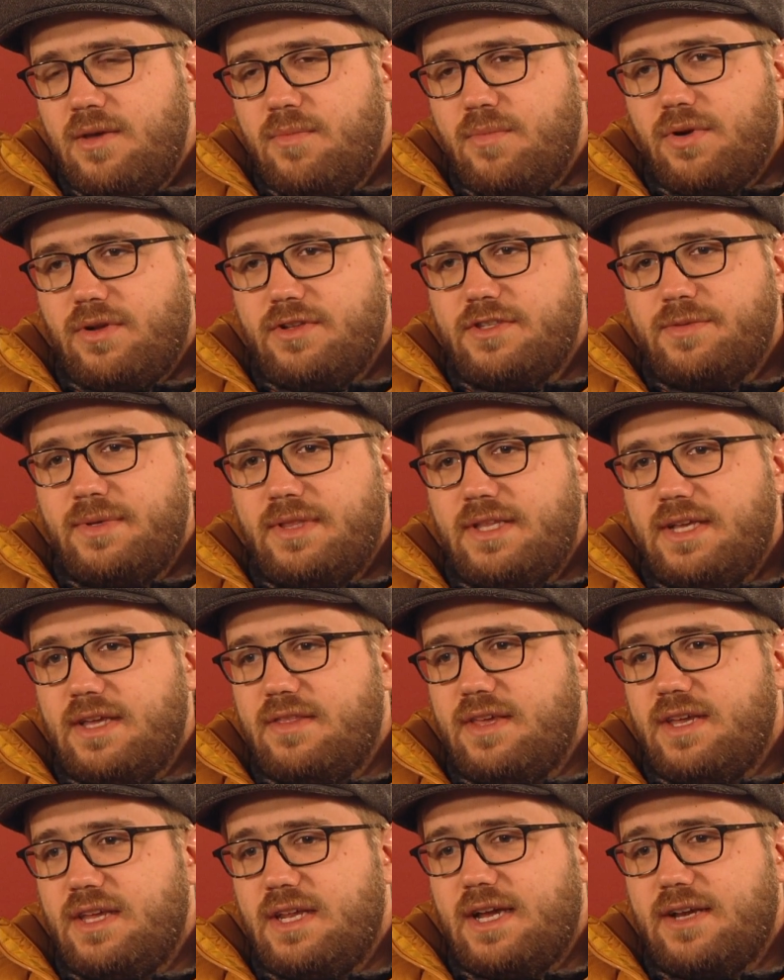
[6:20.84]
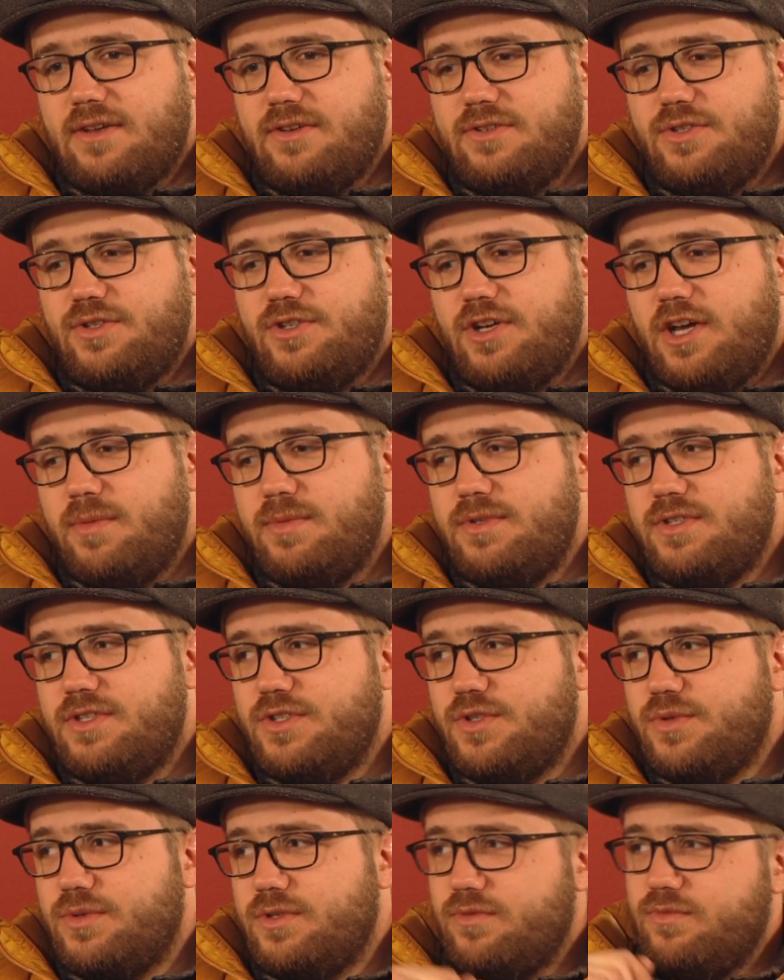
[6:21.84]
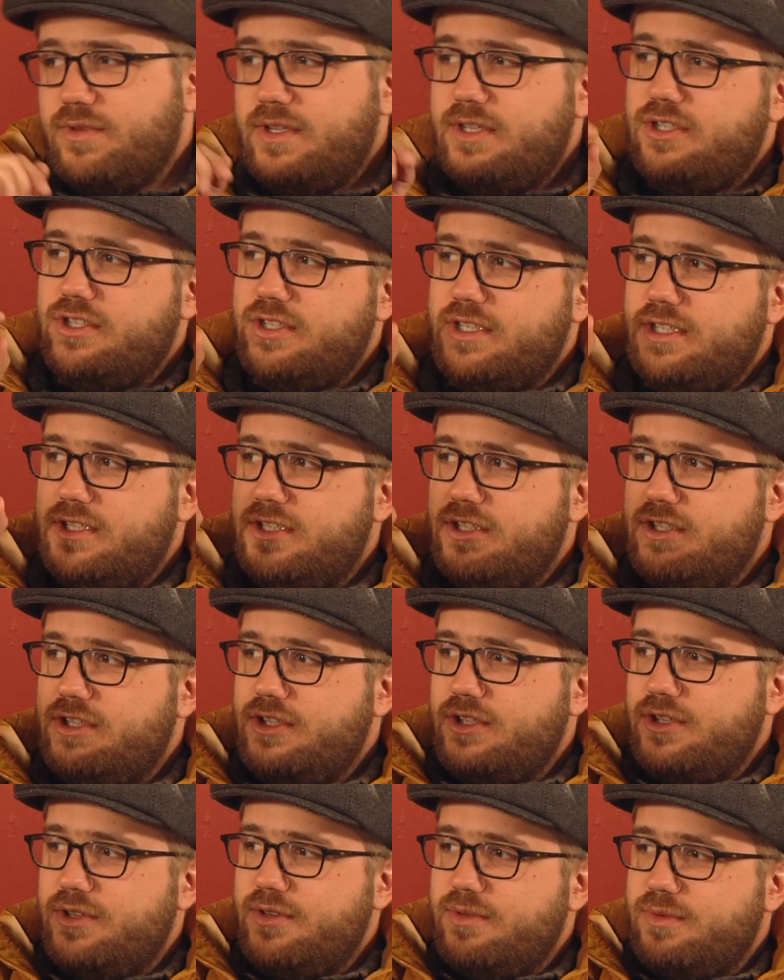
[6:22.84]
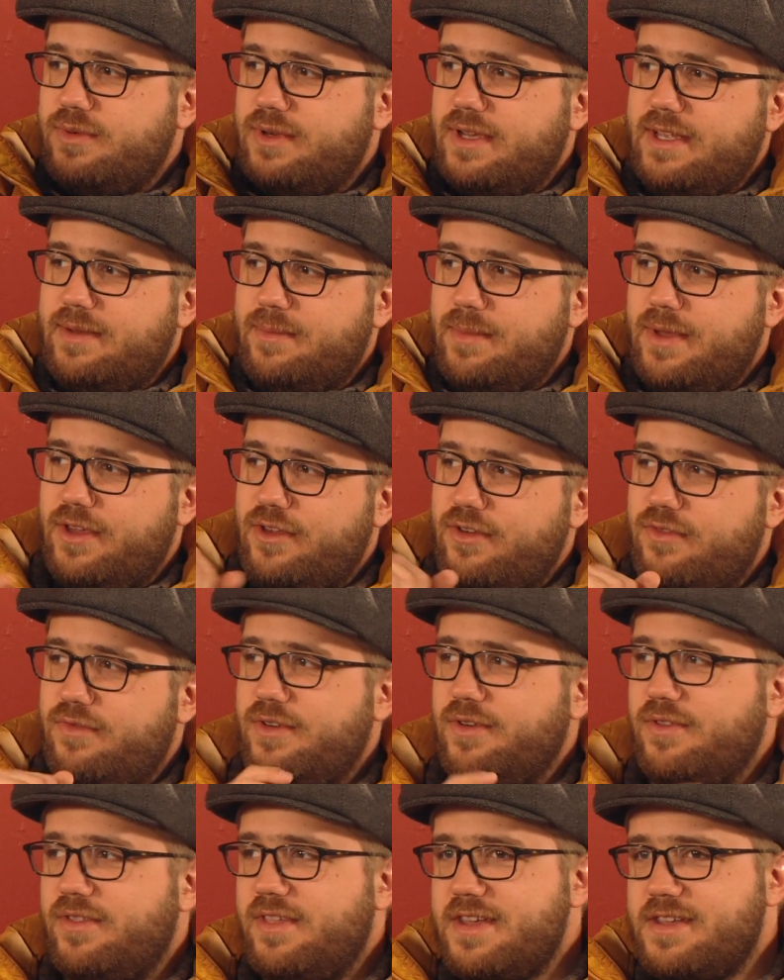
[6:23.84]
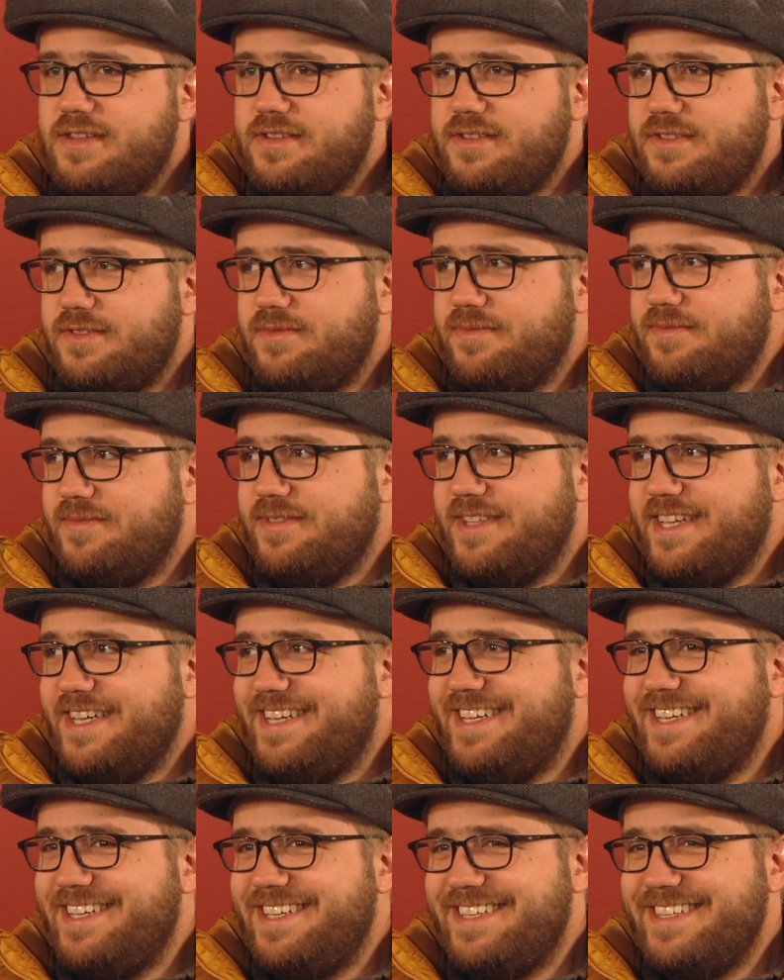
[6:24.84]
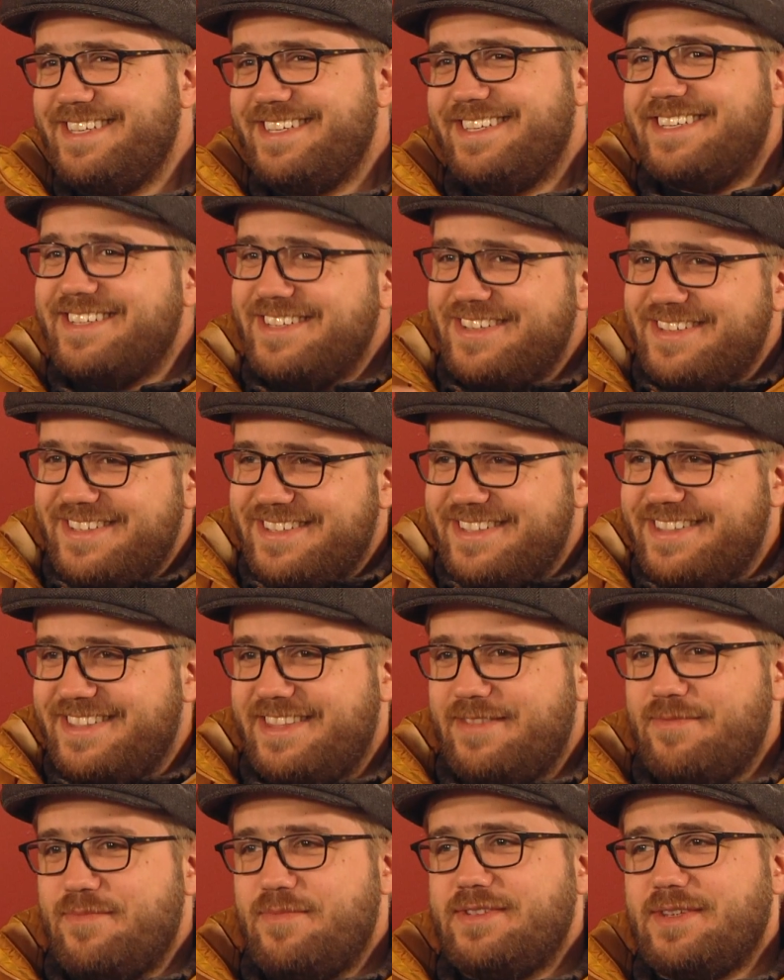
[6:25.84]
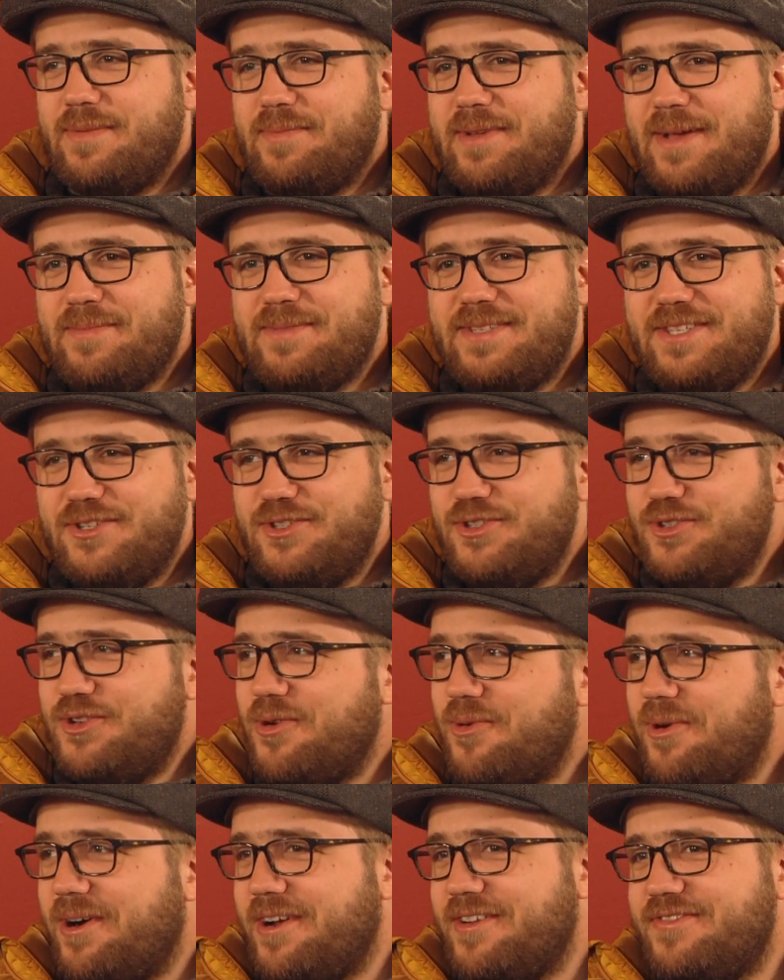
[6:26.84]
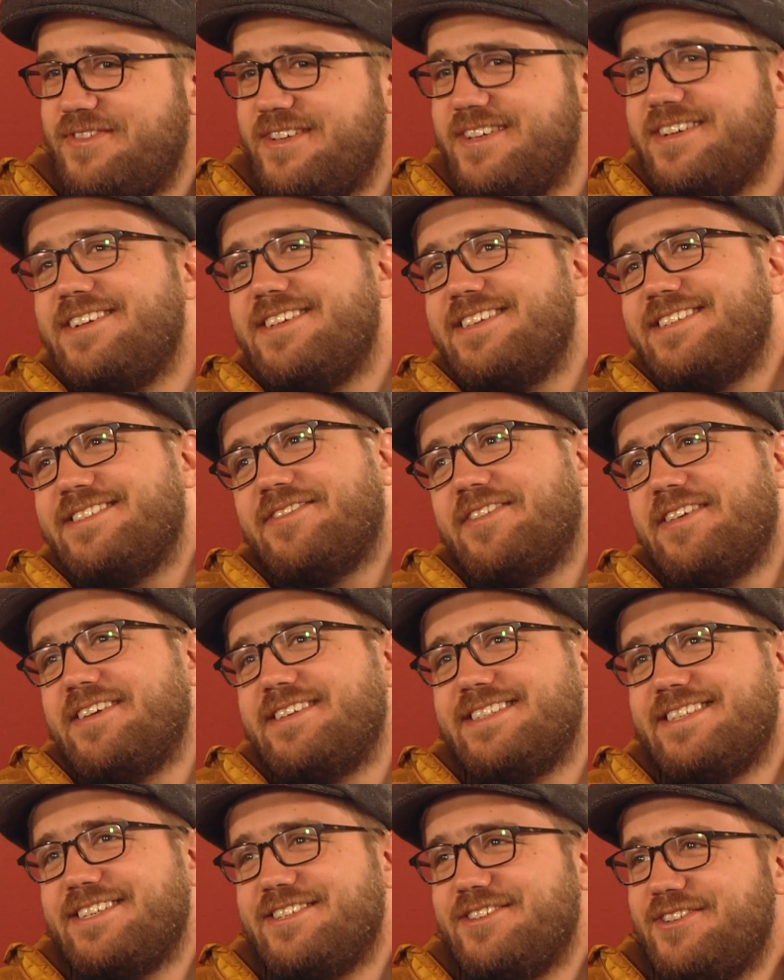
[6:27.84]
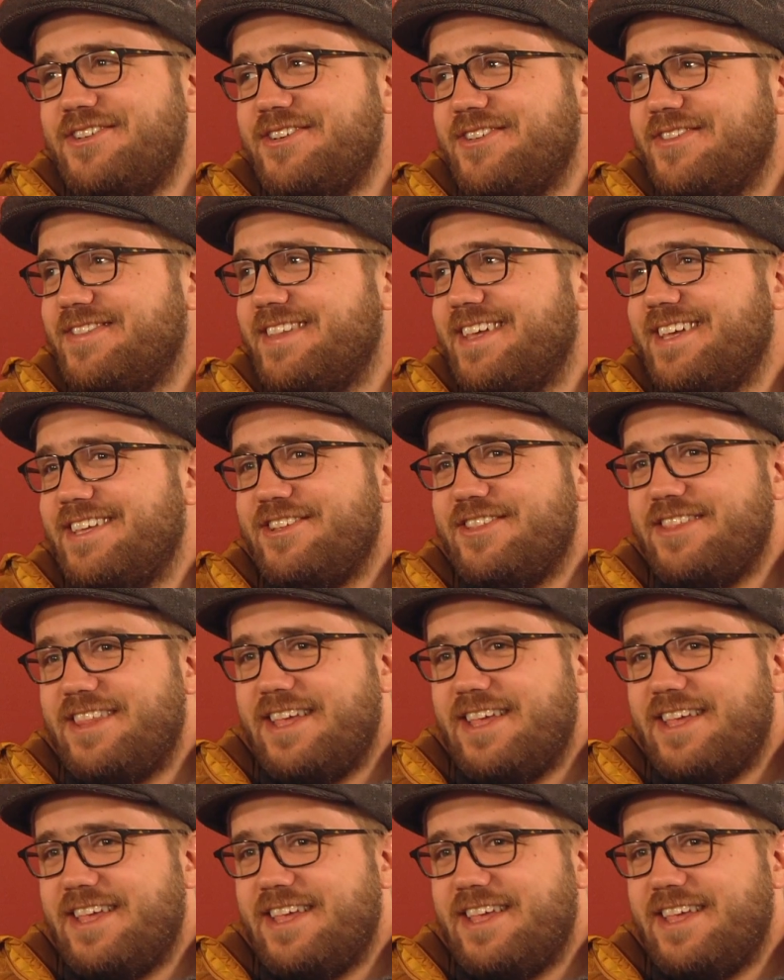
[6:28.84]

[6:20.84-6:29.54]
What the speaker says: ultimately, I think an actor's job is to sort of reach into you and make you feel things. Like, sometimes things you don't want to feel, and sometimes things you do. Like,